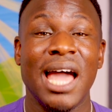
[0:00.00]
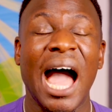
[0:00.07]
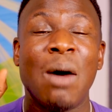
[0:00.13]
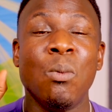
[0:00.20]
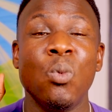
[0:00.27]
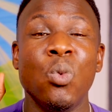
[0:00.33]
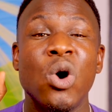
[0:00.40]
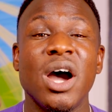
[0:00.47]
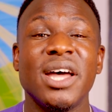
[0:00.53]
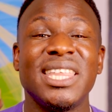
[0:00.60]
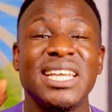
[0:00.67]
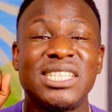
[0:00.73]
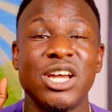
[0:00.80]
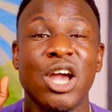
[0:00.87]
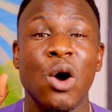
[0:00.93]
I'm
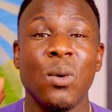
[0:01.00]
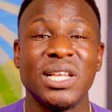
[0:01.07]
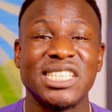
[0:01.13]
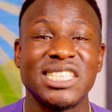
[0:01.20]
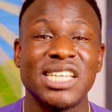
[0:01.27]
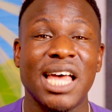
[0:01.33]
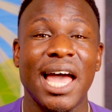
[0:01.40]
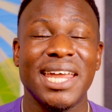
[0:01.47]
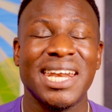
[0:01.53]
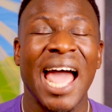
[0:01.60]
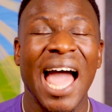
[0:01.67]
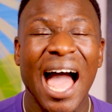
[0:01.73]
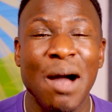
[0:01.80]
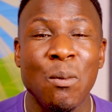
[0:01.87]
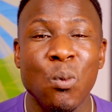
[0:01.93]
worthy to go inside.
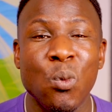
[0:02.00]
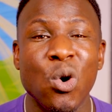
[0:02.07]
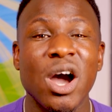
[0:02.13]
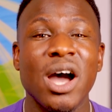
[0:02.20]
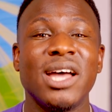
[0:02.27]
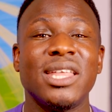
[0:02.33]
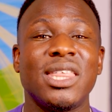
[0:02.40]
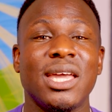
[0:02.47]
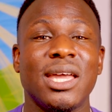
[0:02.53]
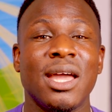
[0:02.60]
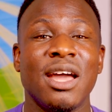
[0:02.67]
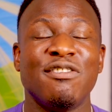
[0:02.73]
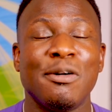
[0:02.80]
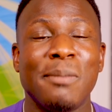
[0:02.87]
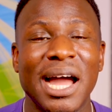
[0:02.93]
I'm worthy
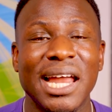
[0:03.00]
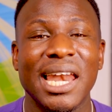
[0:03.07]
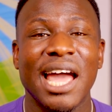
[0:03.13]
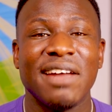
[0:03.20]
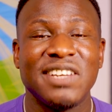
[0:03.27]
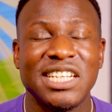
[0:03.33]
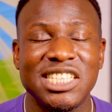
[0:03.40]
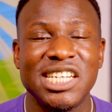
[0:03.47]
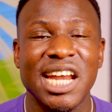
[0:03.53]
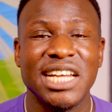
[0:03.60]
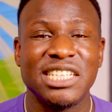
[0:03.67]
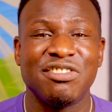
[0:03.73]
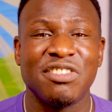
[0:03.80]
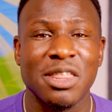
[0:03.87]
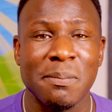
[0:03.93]
for my life to
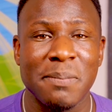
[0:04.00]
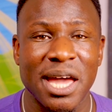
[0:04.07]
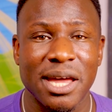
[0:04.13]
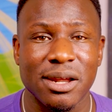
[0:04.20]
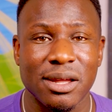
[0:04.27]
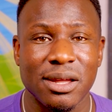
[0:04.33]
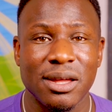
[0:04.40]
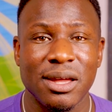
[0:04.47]
change for the better.